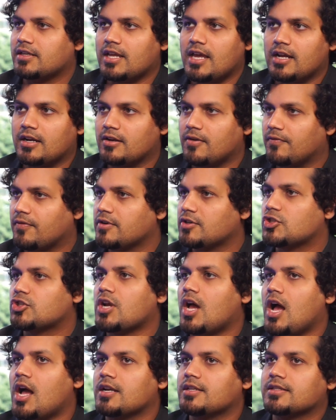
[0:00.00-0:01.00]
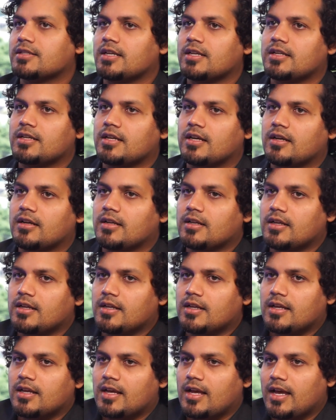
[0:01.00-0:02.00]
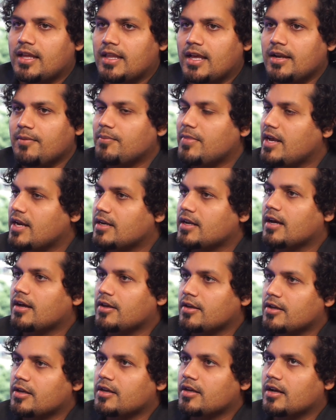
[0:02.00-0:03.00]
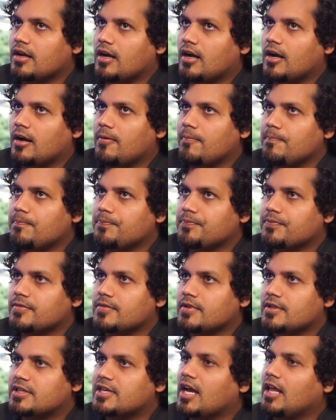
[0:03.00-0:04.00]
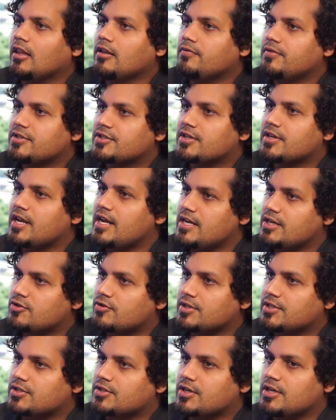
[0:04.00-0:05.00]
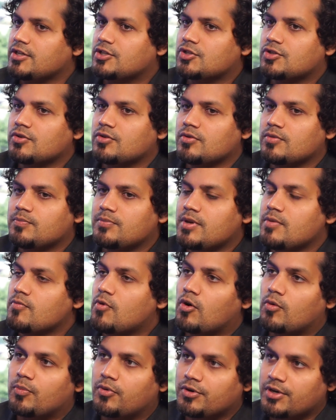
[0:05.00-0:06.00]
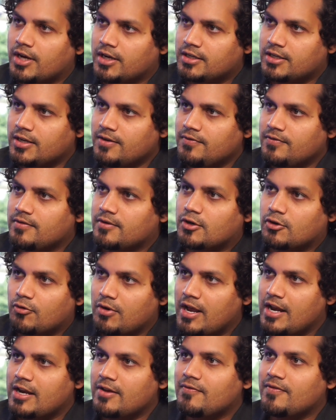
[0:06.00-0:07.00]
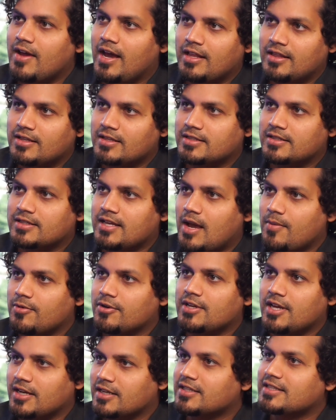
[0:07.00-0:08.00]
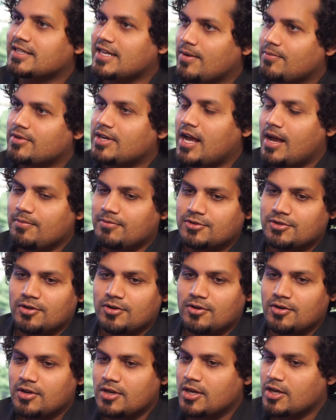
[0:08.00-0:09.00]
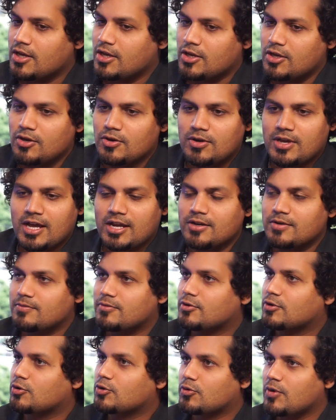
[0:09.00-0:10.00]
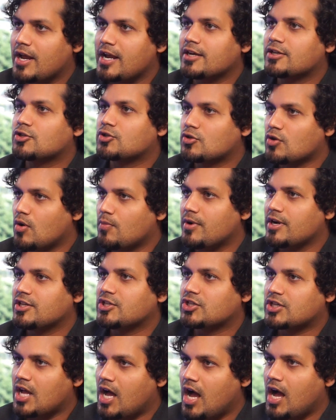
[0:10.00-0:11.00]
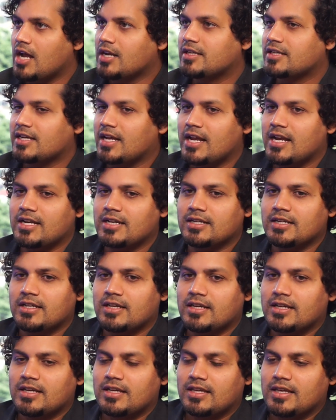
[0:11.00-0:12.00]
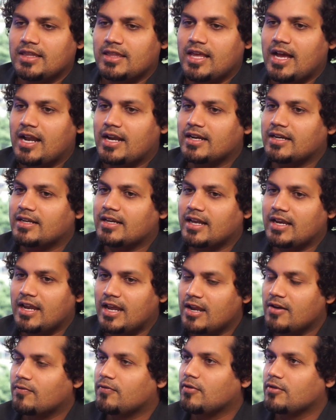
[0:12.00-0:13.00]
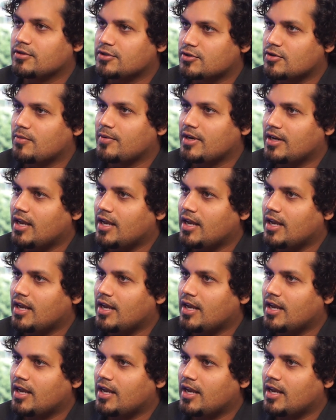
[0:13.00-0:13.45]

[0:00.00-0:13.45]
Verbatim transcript: take different shots and uh, and that made a um, television industry to be more productive, creative at the simultaneous same time. So you can create so much content that can influence so many